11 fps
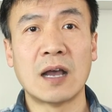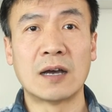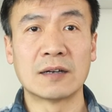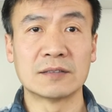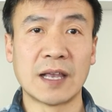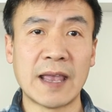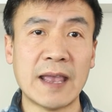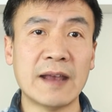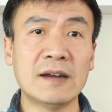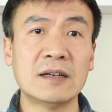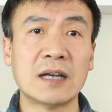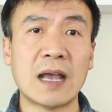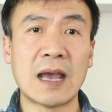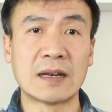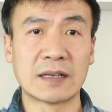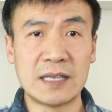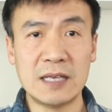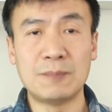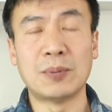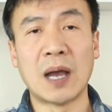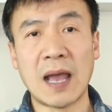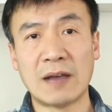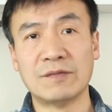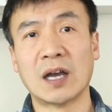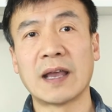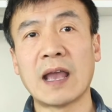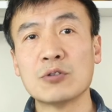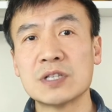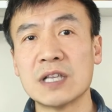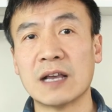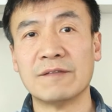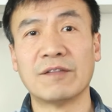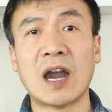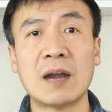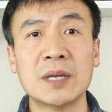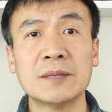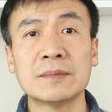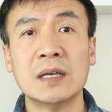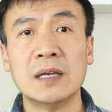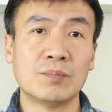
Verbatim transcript: under the hair, and keep have a healthy environment.